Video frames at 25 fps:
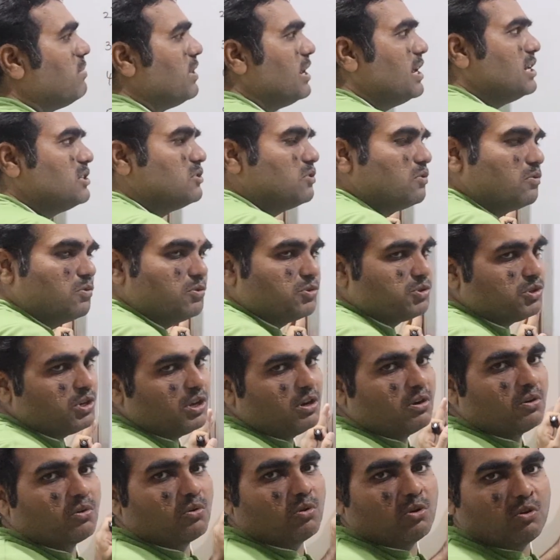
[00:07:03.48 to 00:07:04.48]
plays
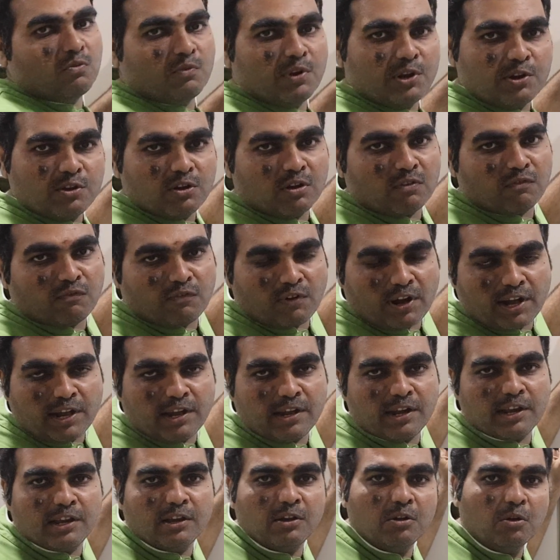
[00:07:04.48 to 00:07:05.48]
crucial role when you are
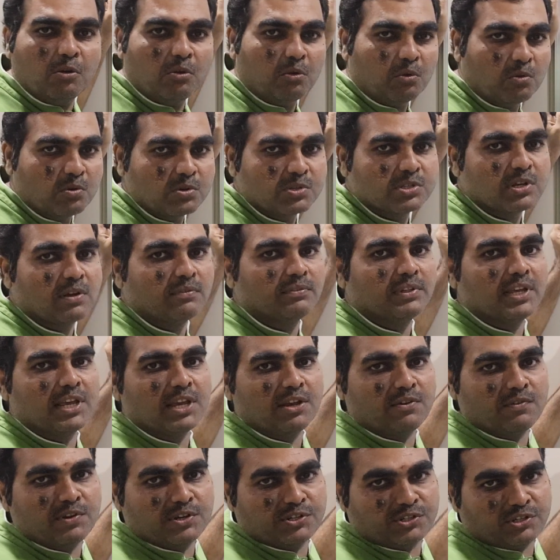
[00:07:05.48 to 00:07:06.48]
finding roots of
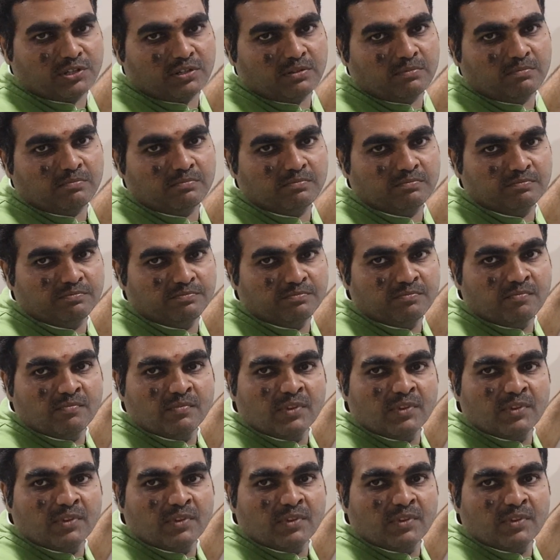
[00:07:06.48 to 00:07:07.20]
the equation.